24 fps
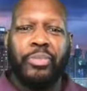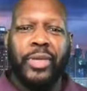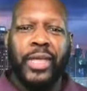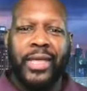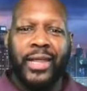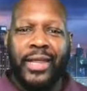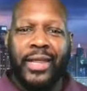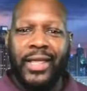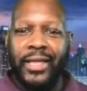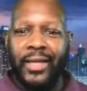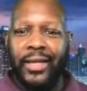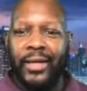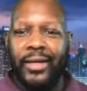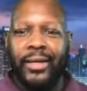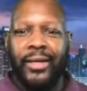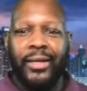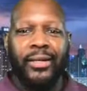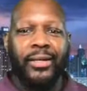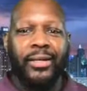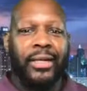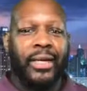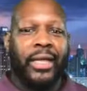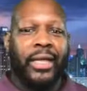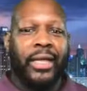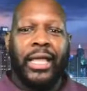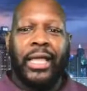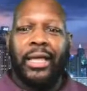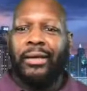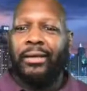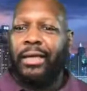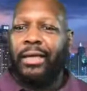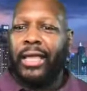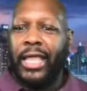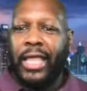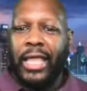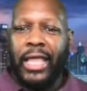media
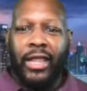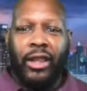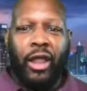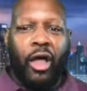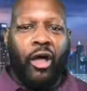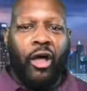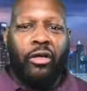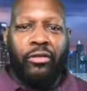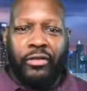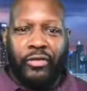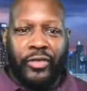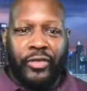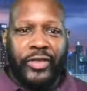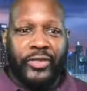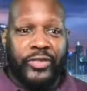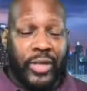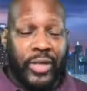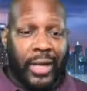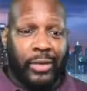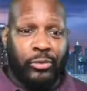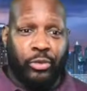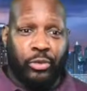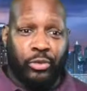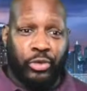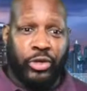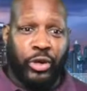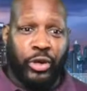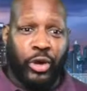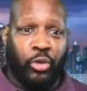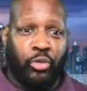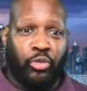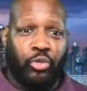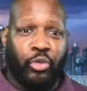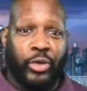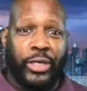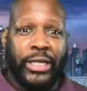and all of this,
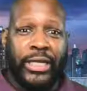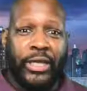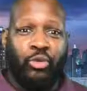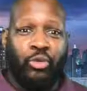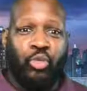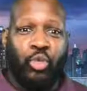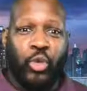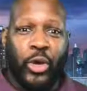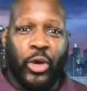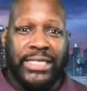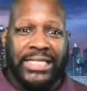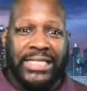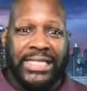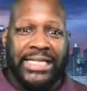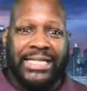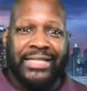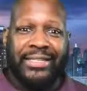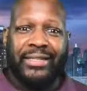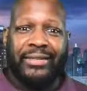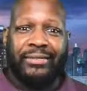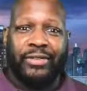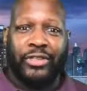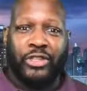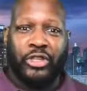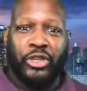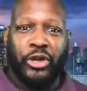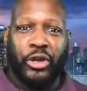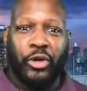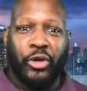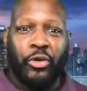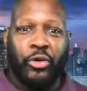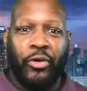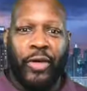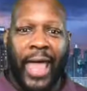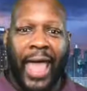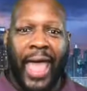really wasn't,
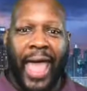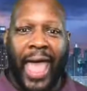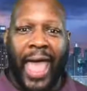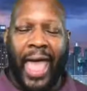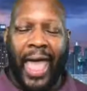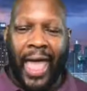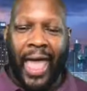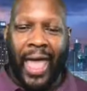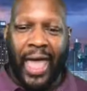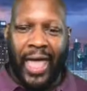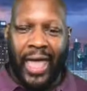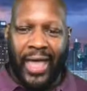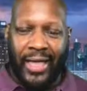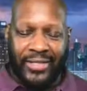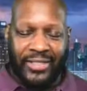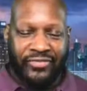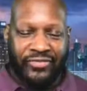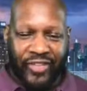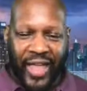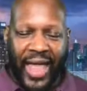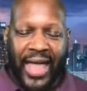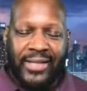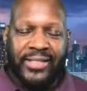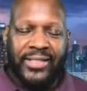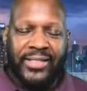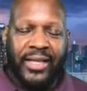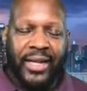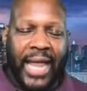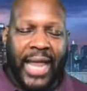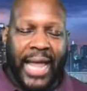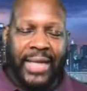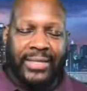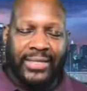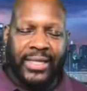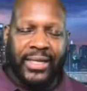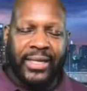as facet
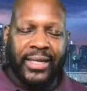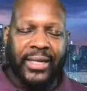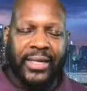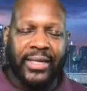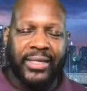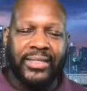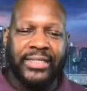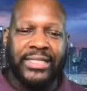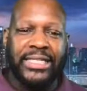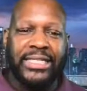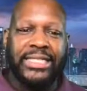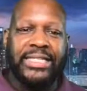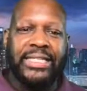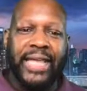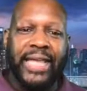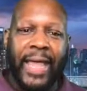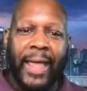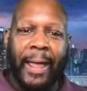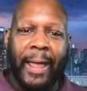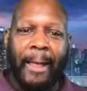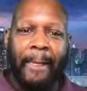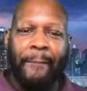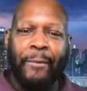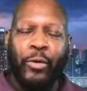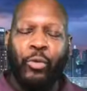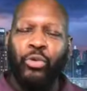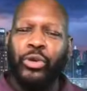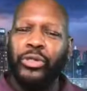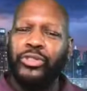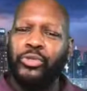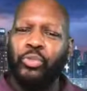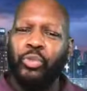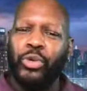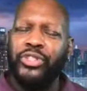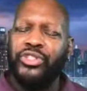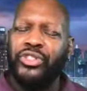as it is today.
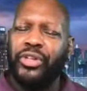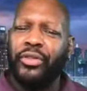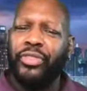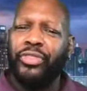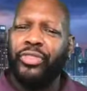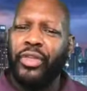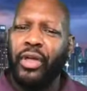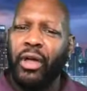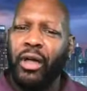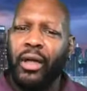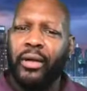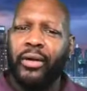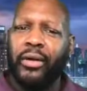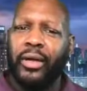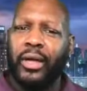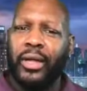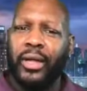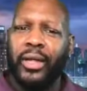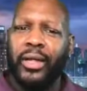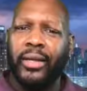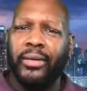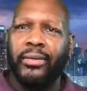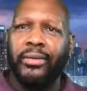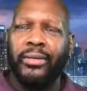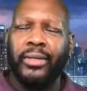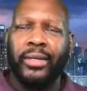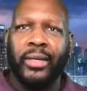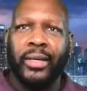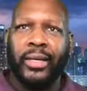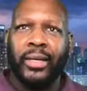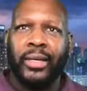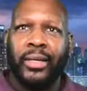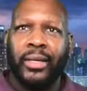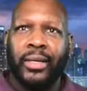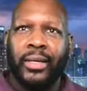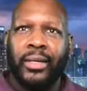What's your thought on
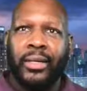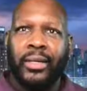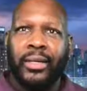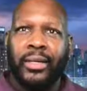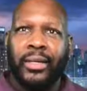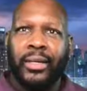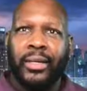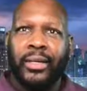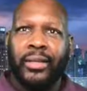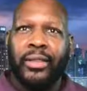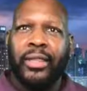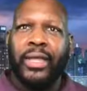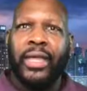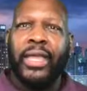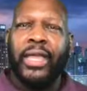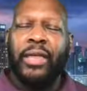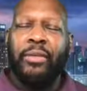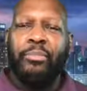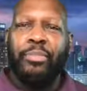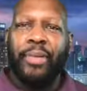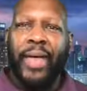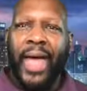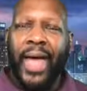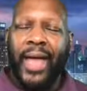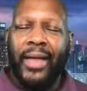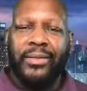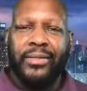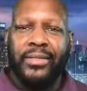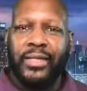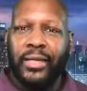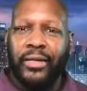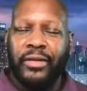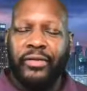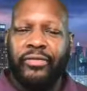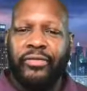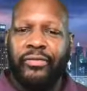the impact
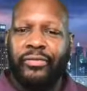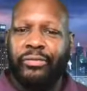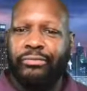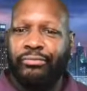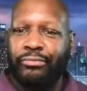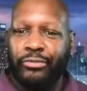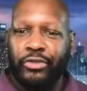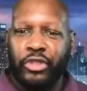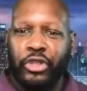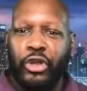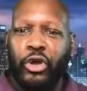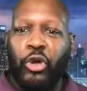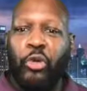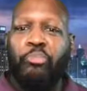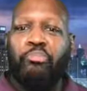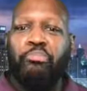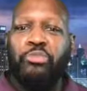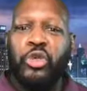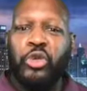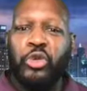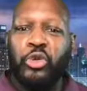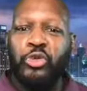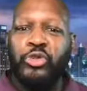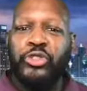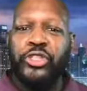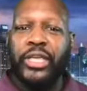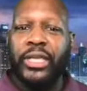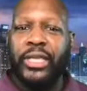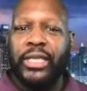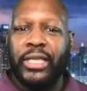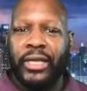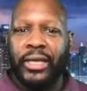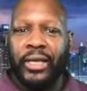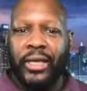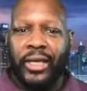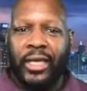of,
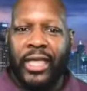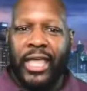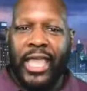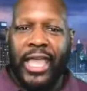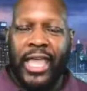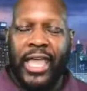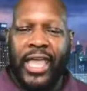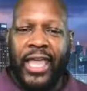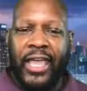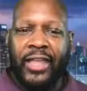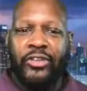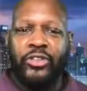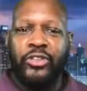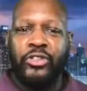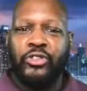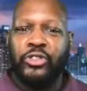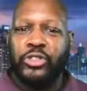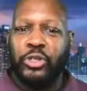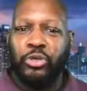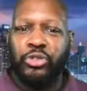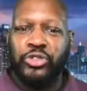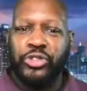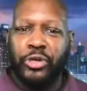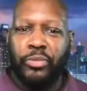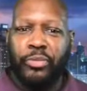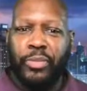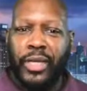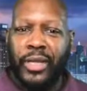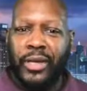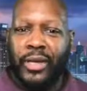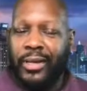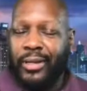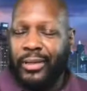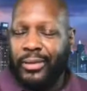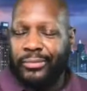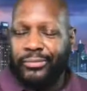music and social
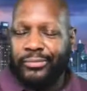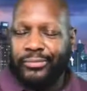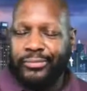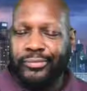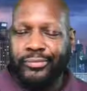media?